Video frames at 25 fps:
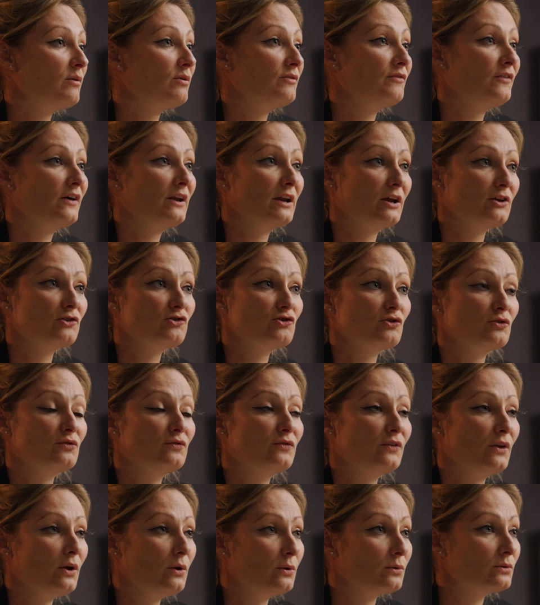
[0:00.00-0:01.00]
financial
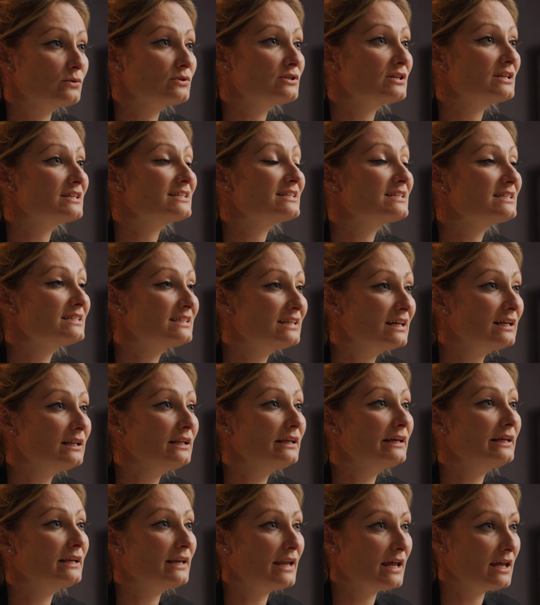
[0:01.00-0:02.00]
flows still
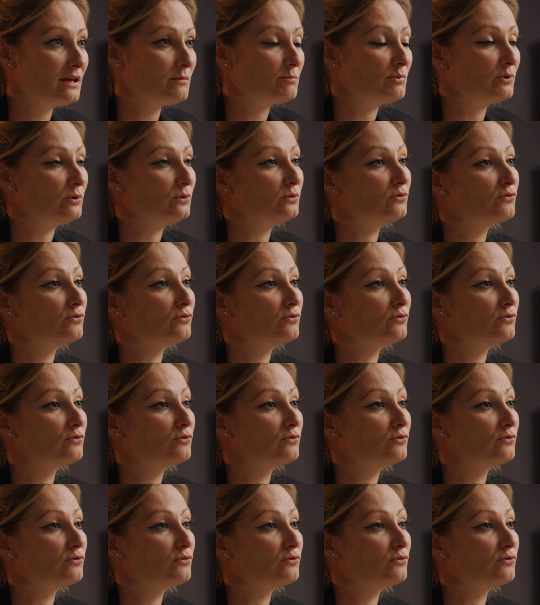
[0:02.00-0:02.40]
enable